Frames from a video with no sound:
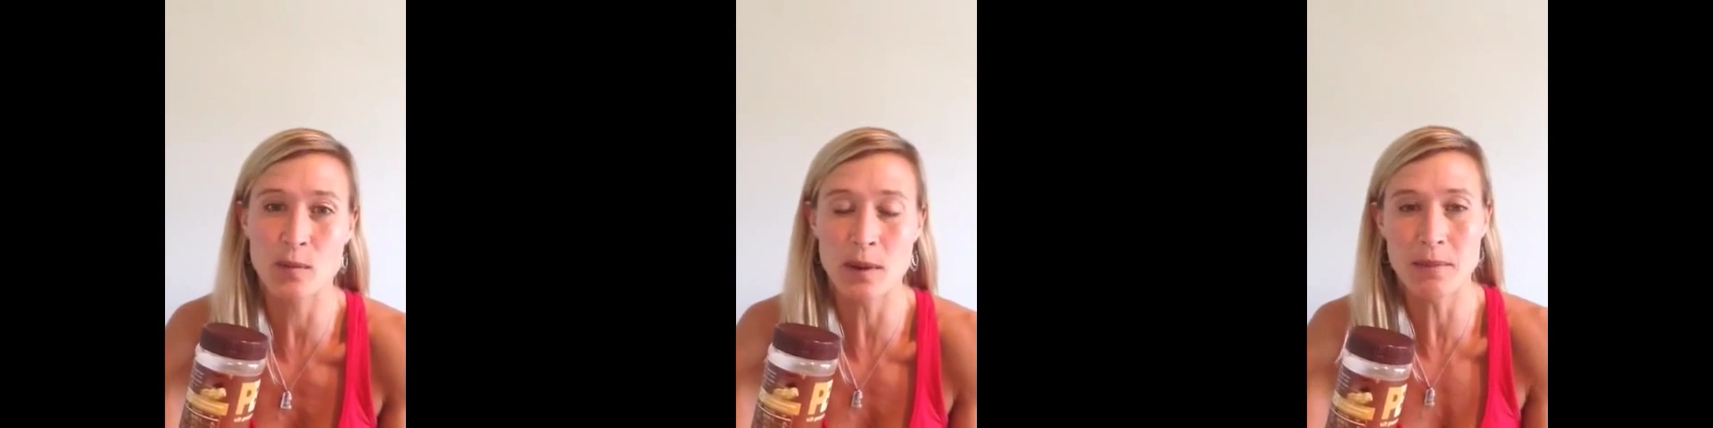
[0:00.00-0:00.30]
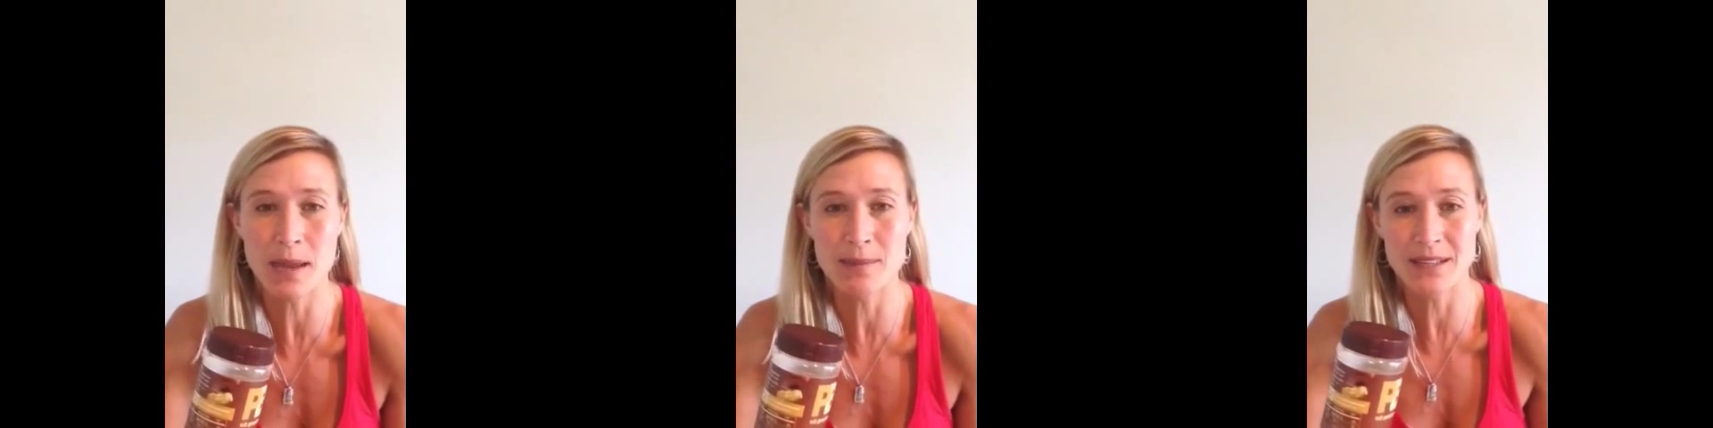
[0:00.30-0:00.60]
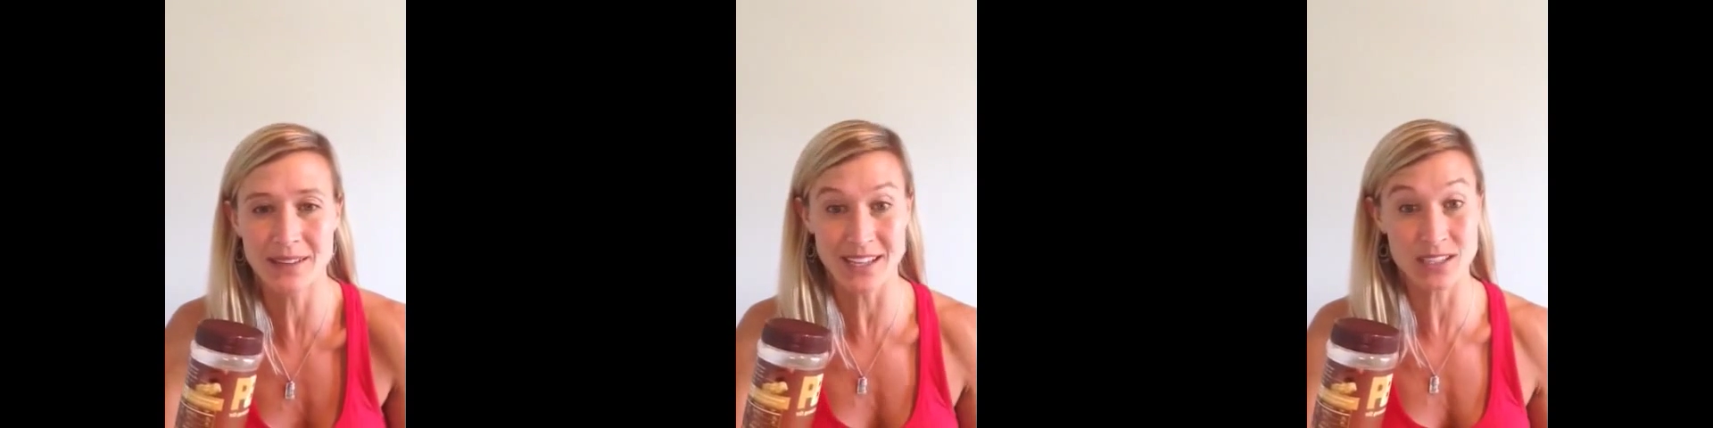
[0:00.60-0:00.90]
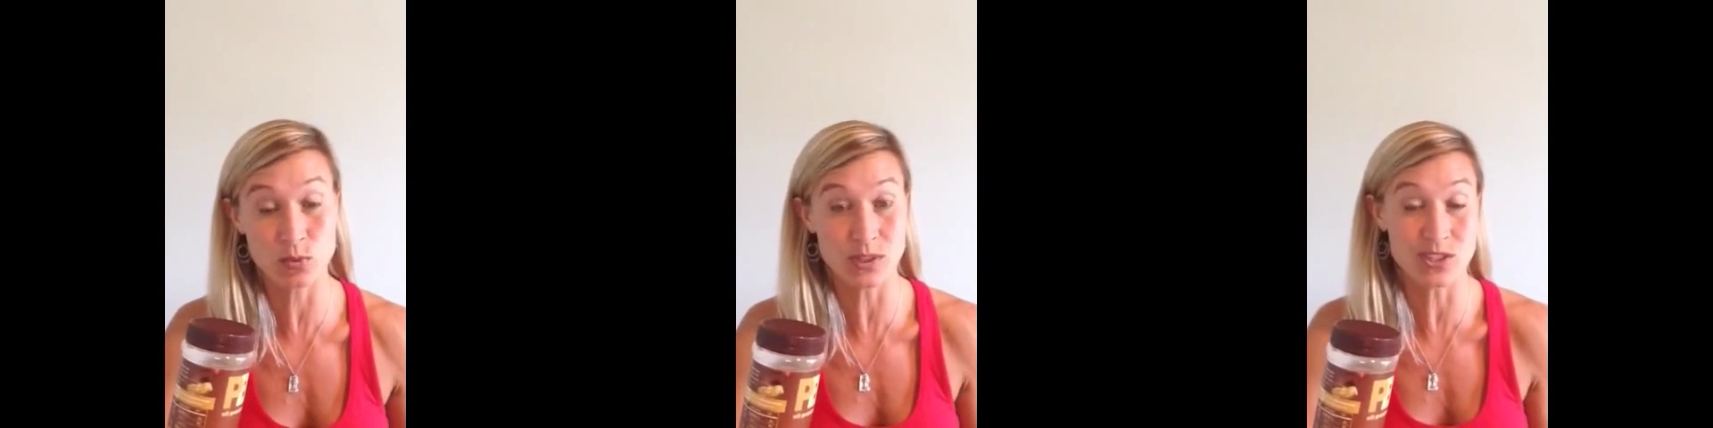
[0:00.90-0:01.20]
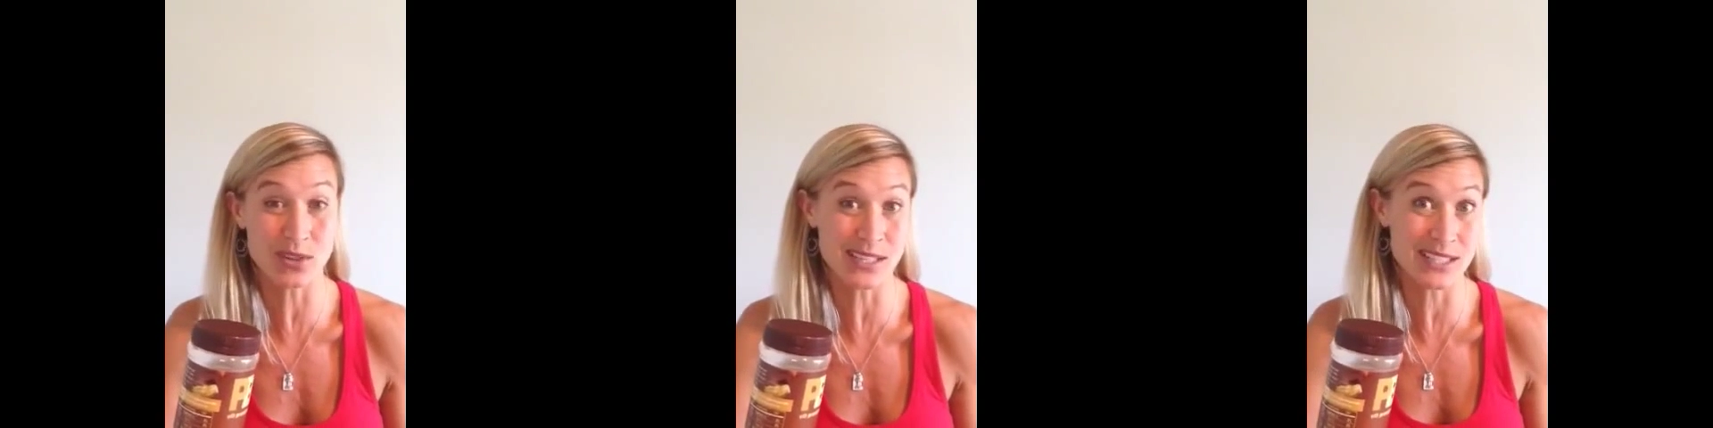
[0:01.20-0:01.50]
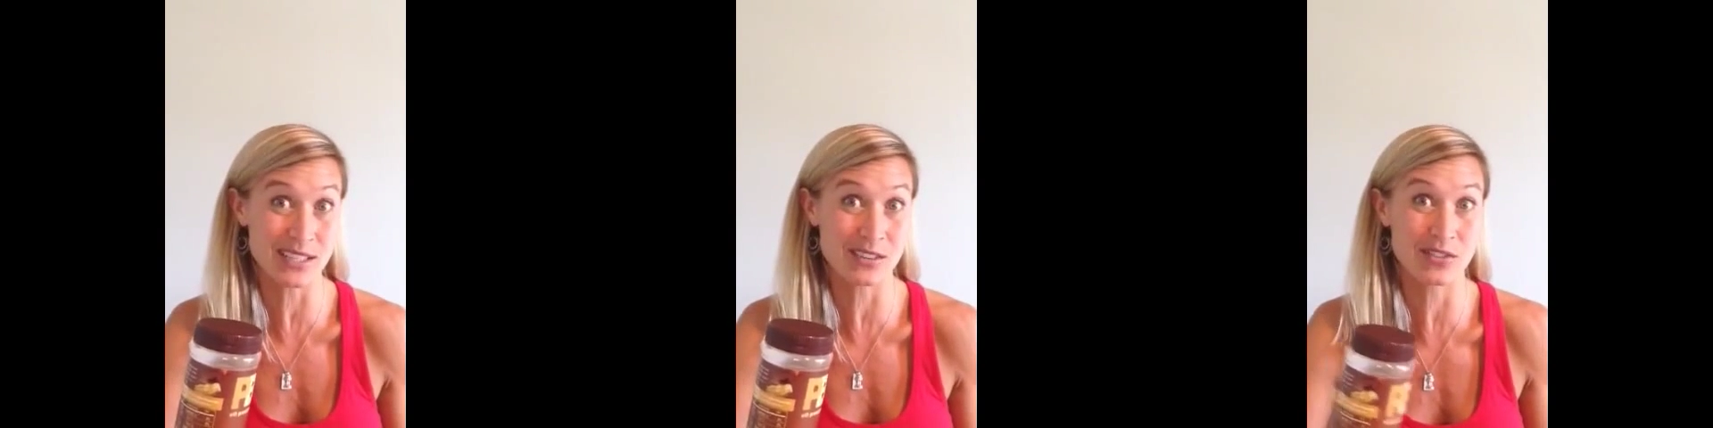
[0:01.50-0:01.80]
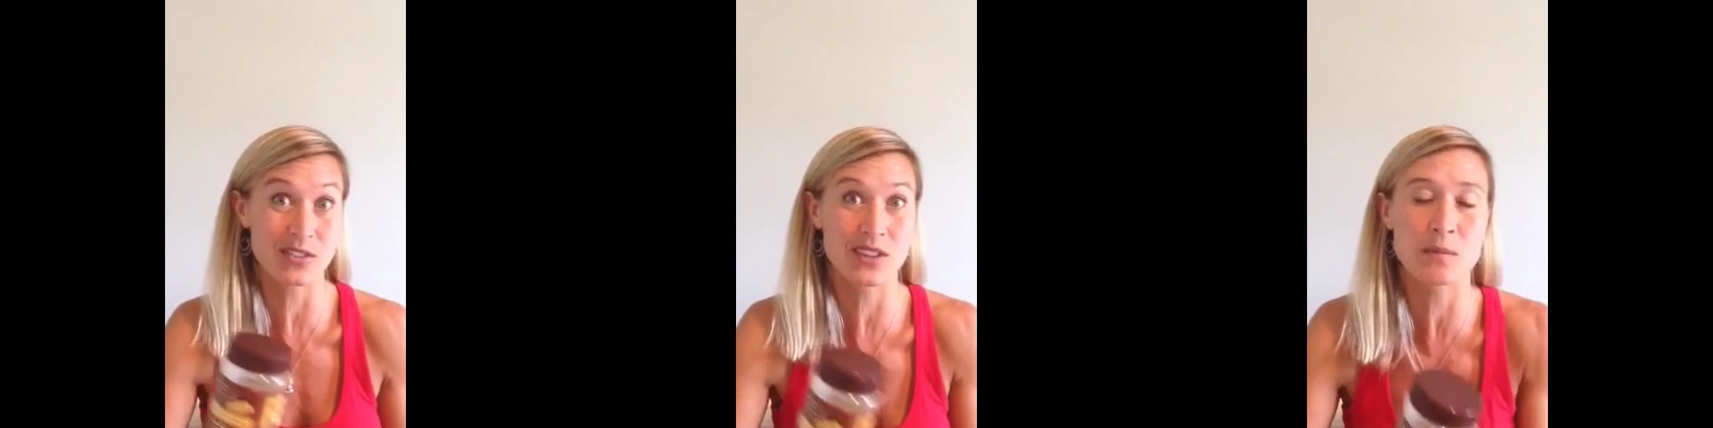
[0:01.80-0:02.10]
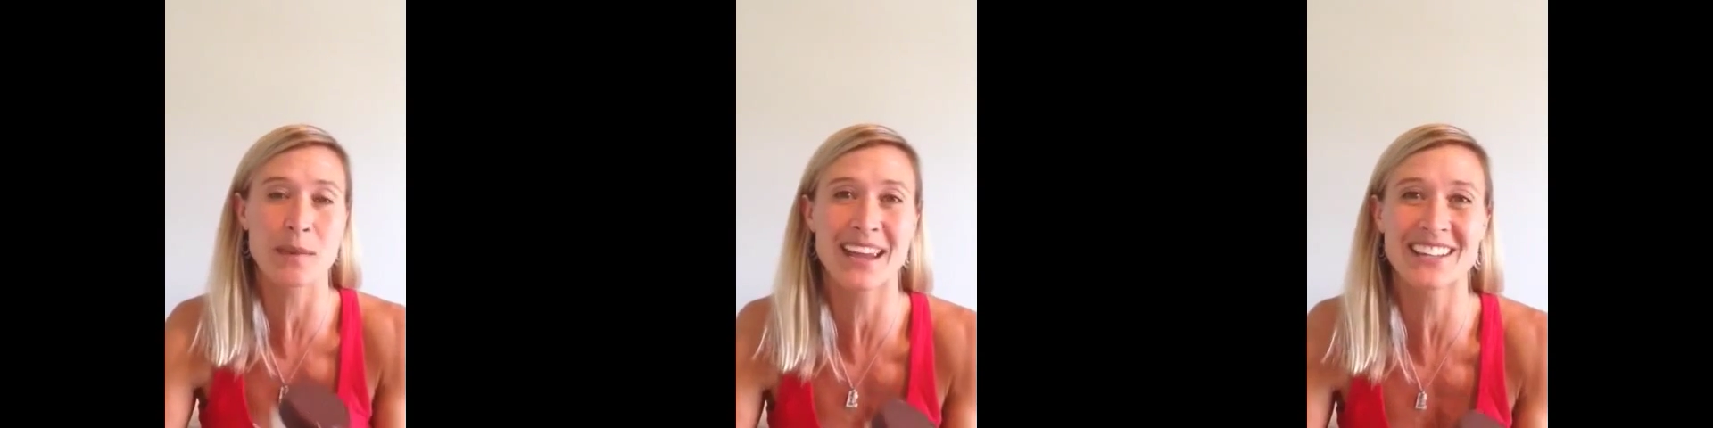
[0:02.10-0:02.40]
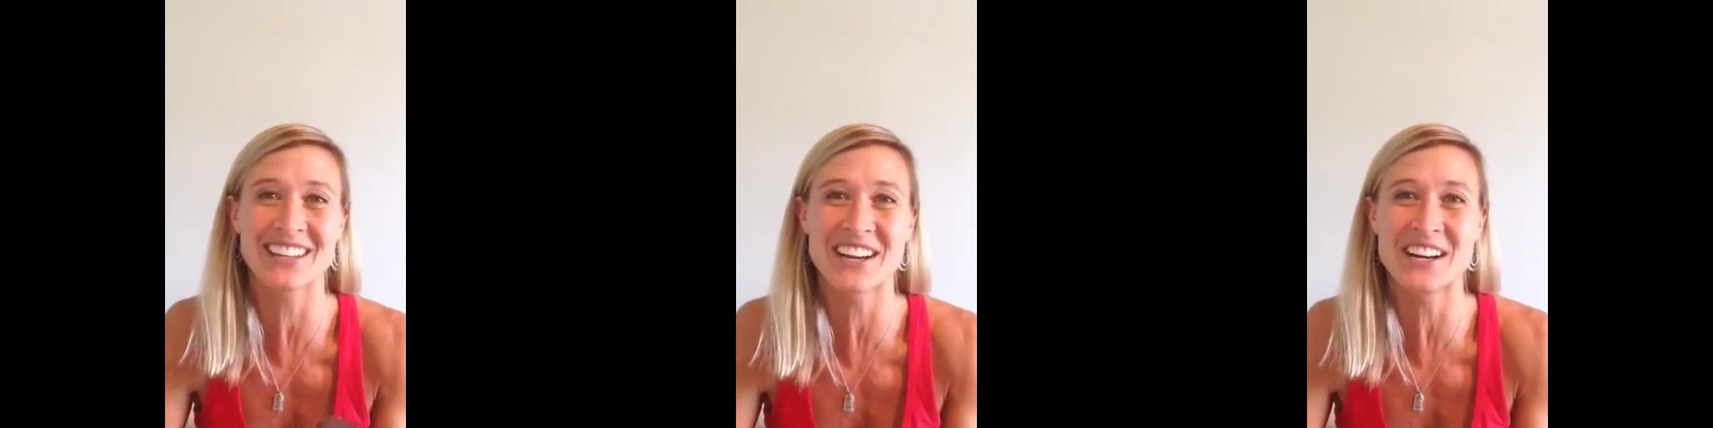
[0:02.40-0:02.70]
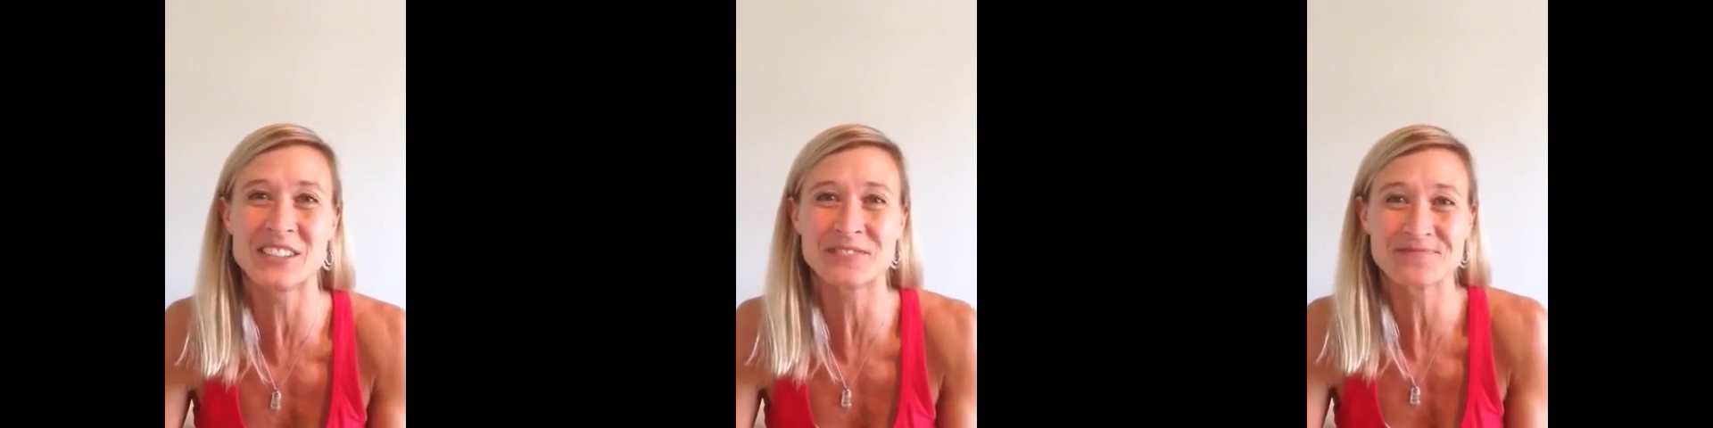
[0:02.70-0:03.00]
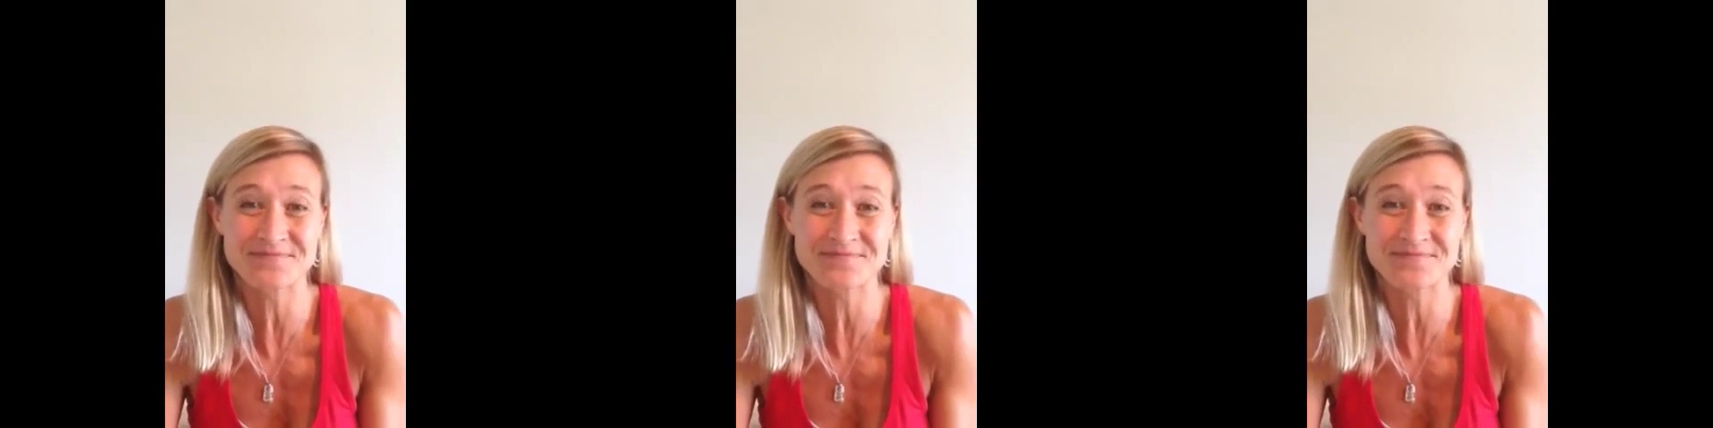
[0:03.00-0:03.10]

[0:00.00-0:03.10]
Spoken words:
but maybe less restrictive than paleo.